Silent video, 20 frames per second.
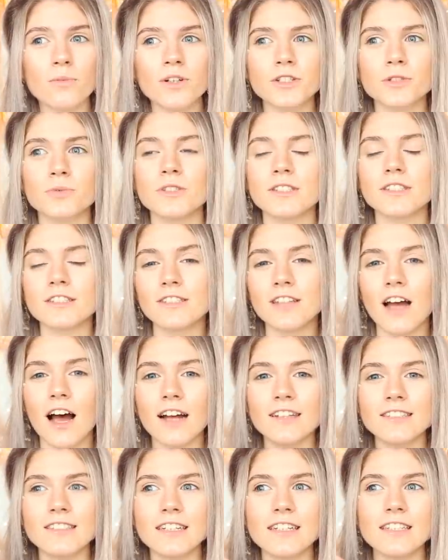which was
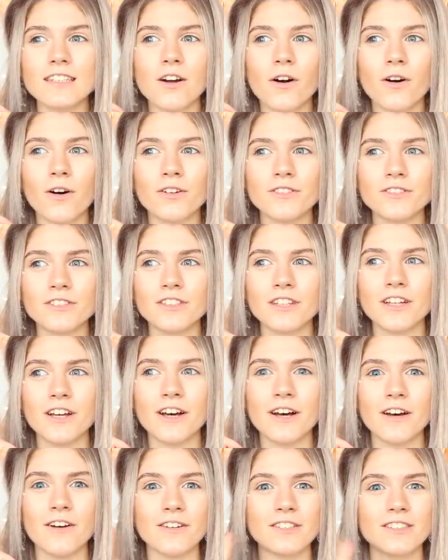started on
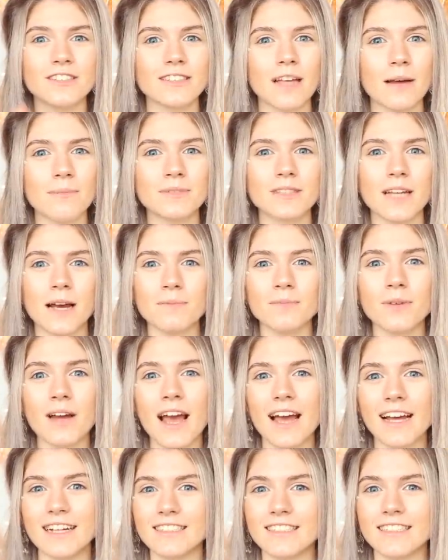the September
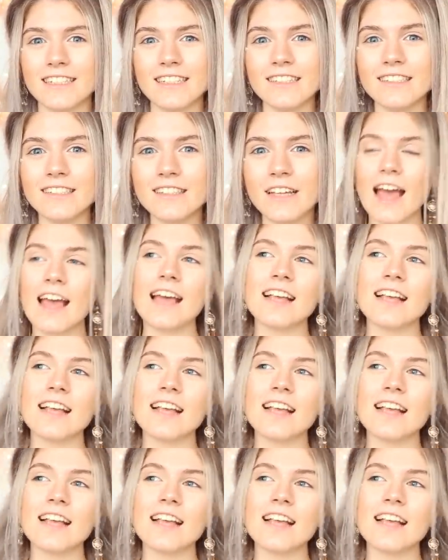18th.